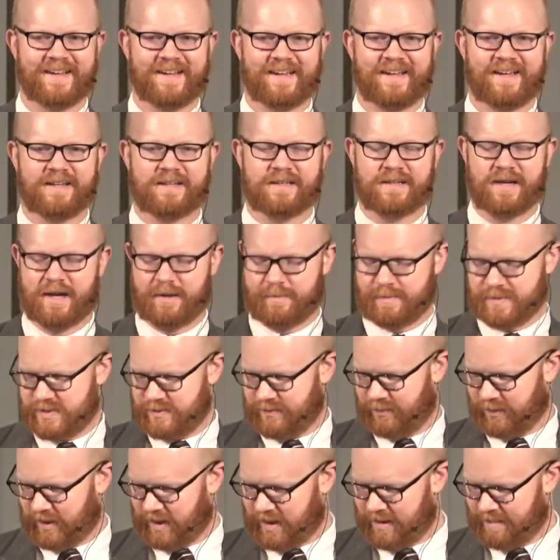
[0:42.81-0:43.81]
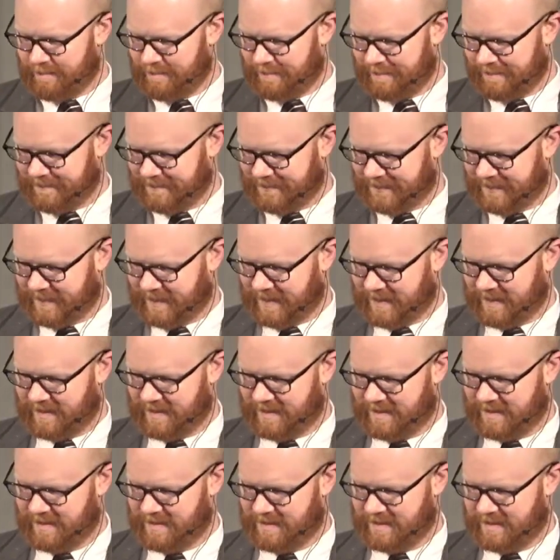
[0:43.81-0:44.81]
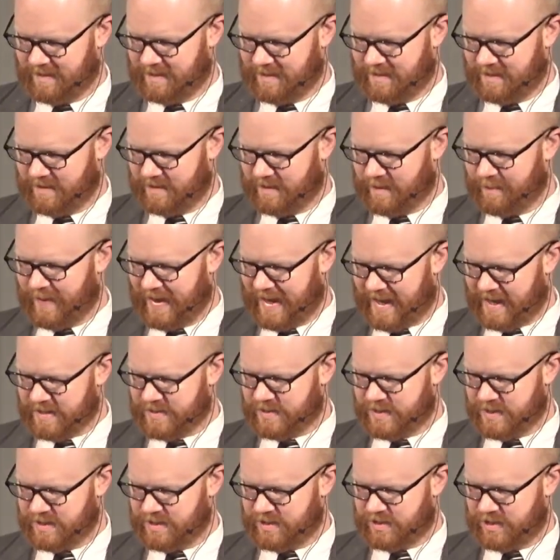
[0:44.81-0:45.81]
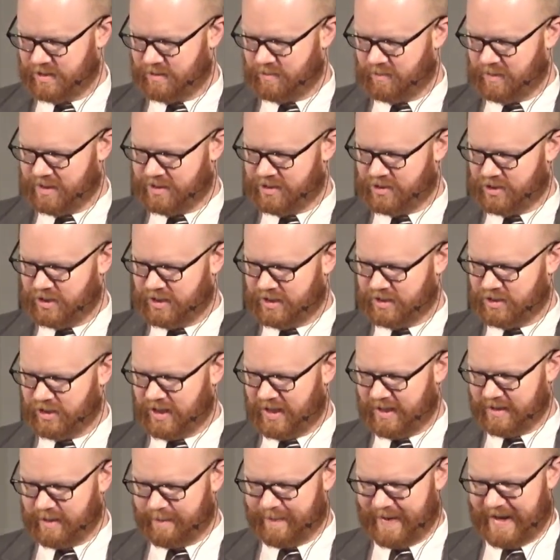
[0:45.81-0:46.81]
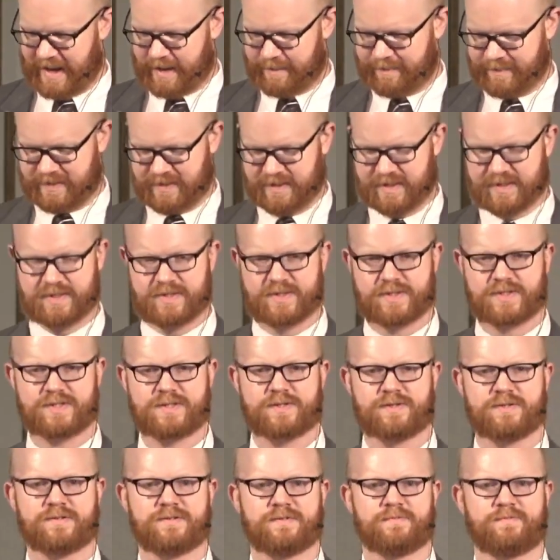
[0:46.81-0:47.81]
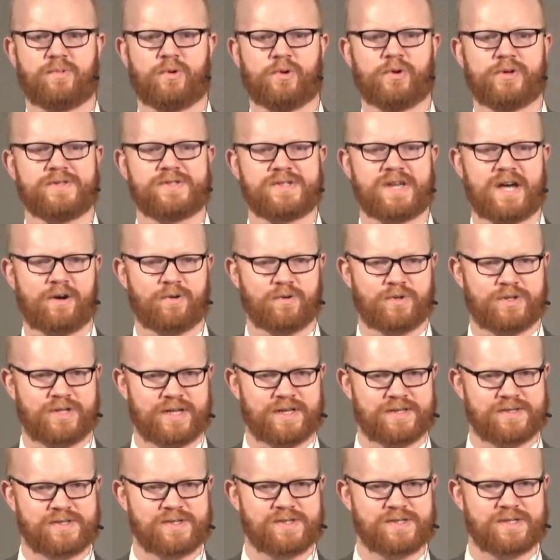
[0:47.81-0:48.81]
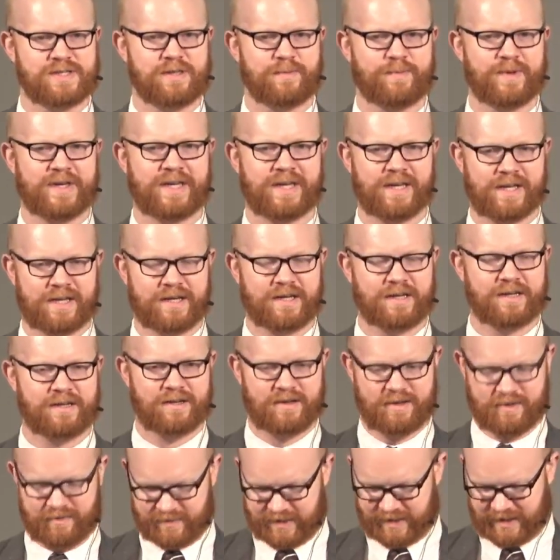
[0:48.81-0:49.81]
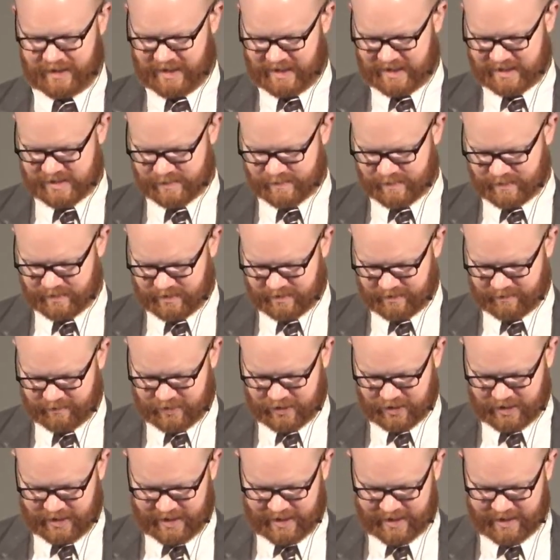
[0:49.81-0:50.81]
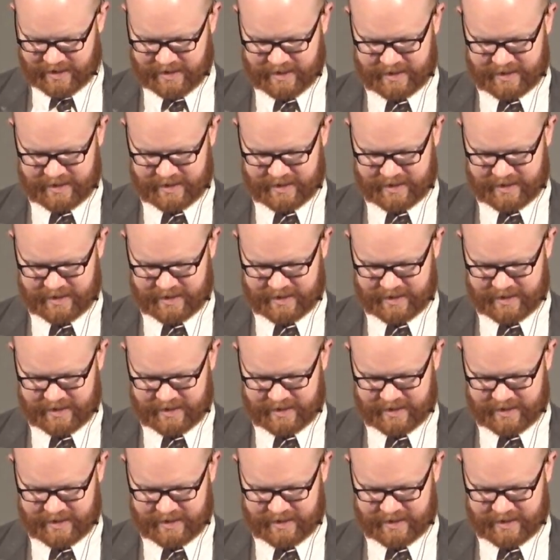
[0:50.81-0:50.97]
It comes from the passage in which John the Baptist points out Jesus at the beginning of the Gospel of John.